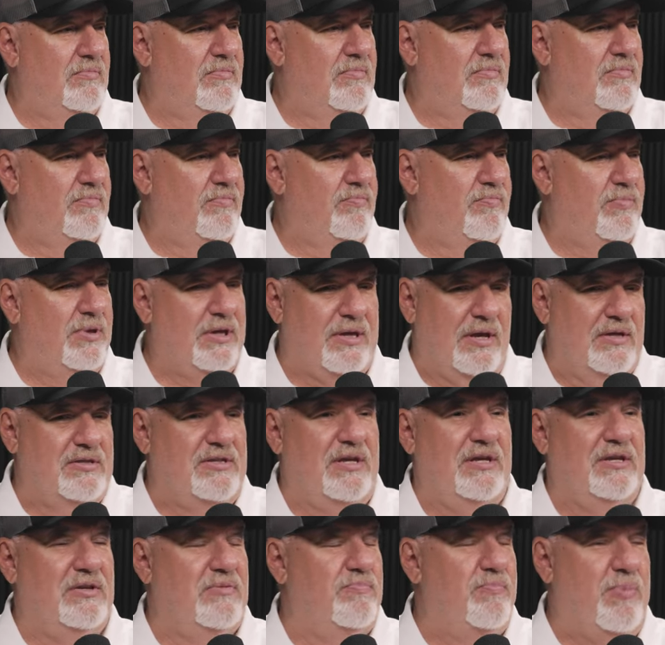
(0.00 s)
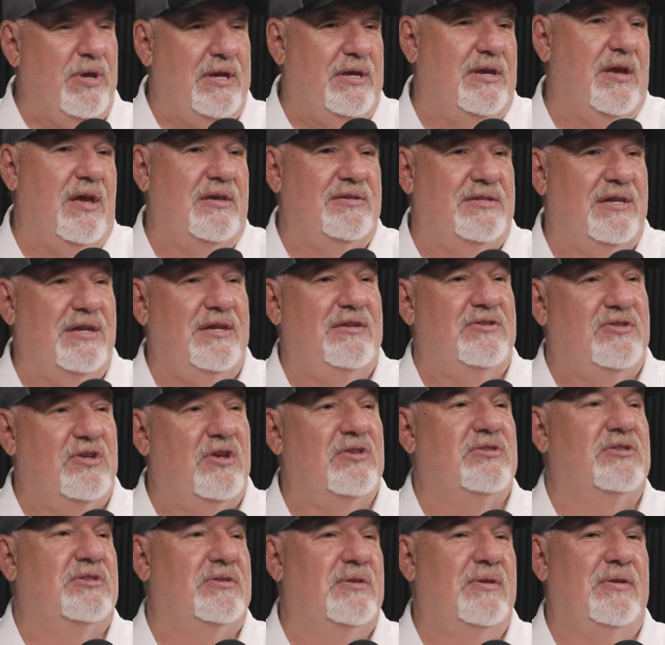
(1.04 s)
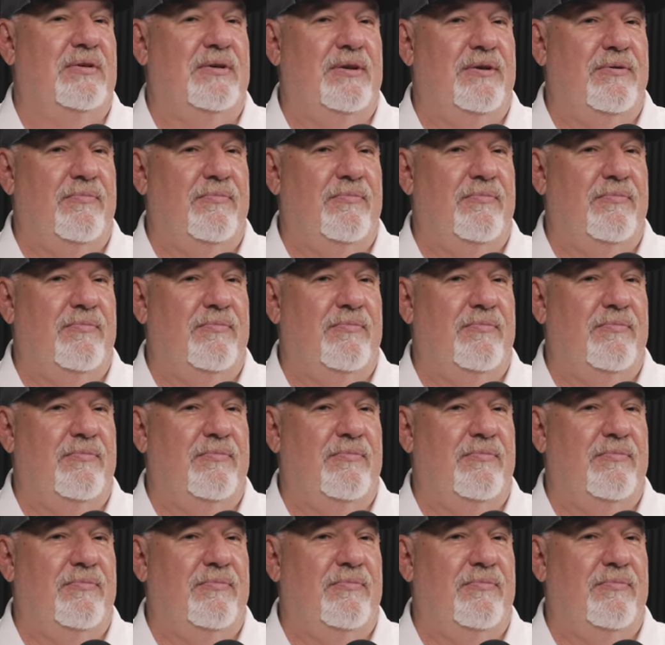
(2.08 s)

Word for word: Hmm. because he because he just